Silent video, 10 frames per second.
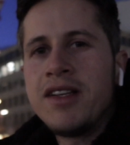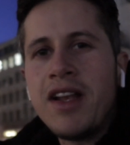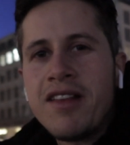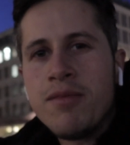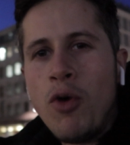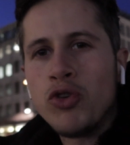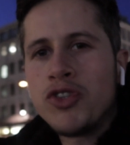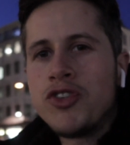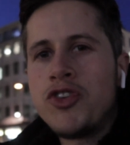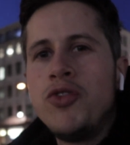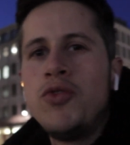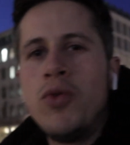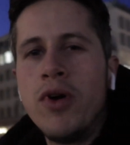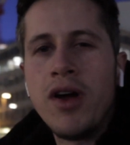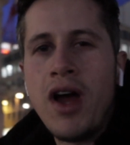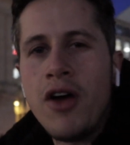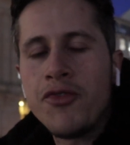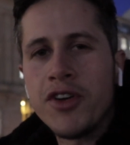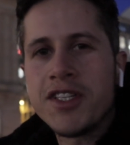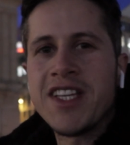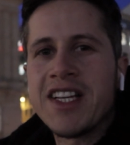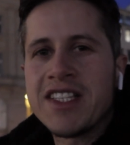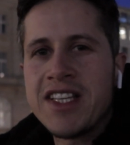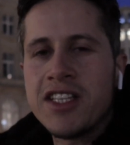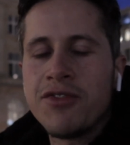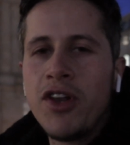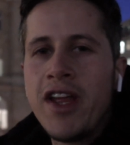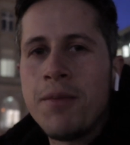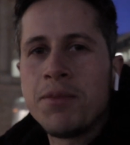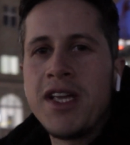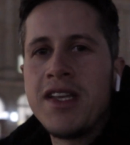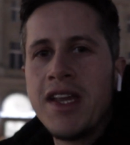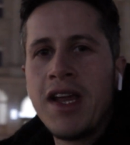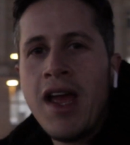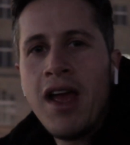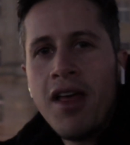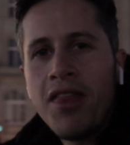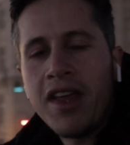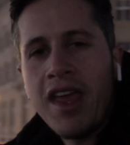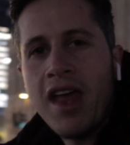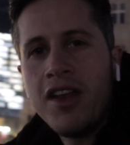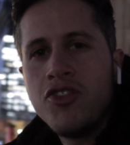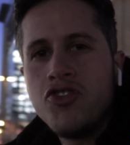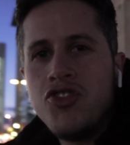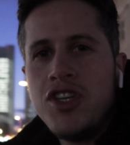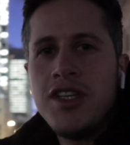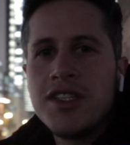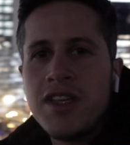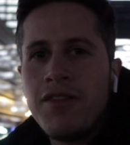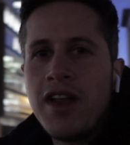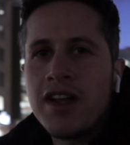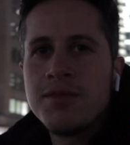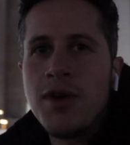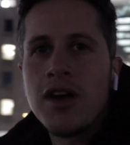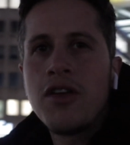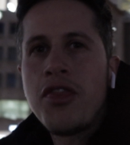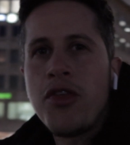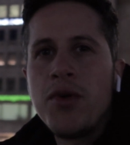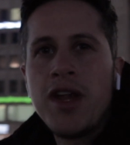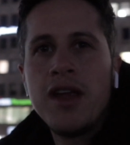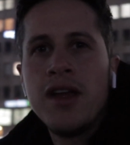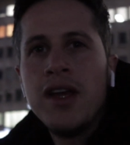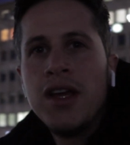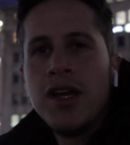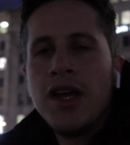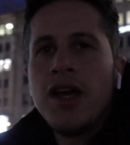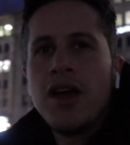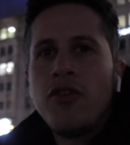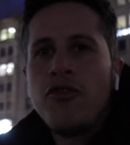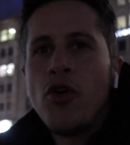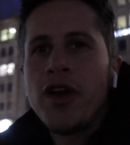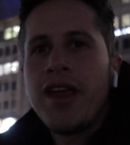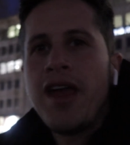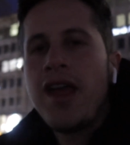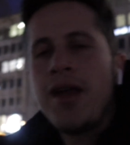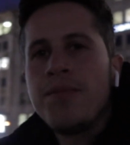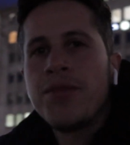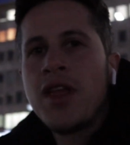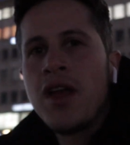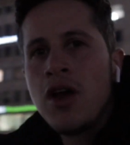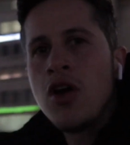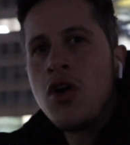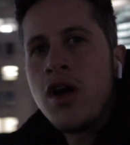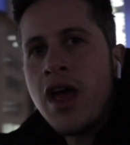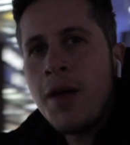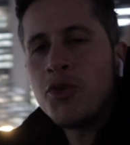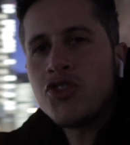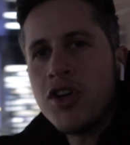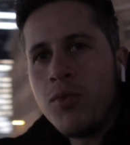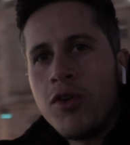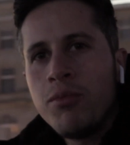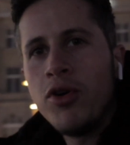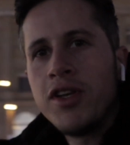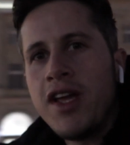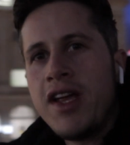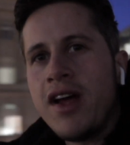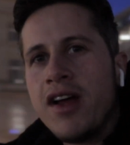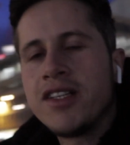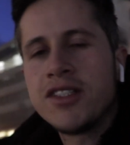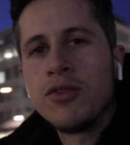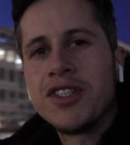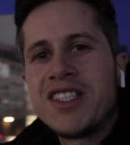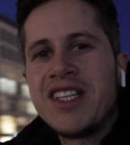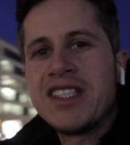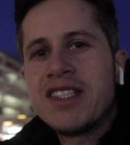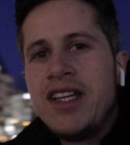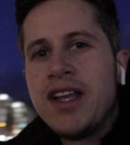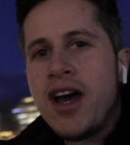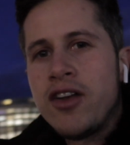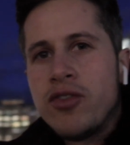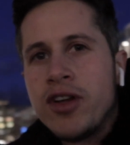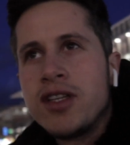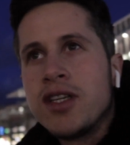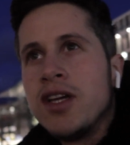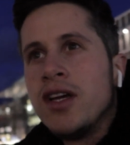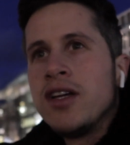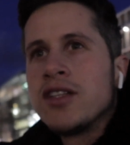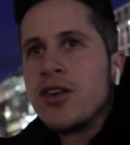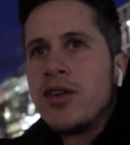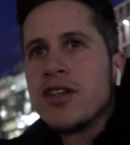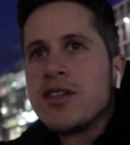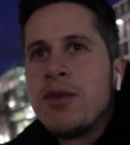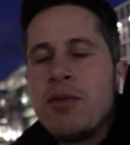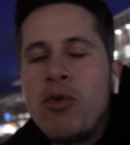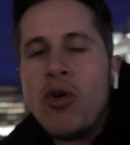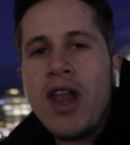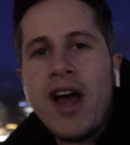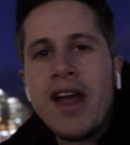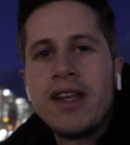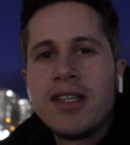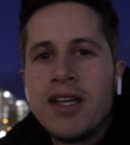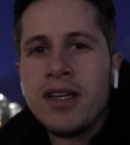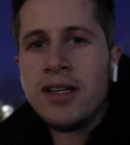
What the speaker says: That's mode 2 after successfully updating the Canon G7X Mark III, 4K, aperture 1.8, ISO 1600. So here's a bit more light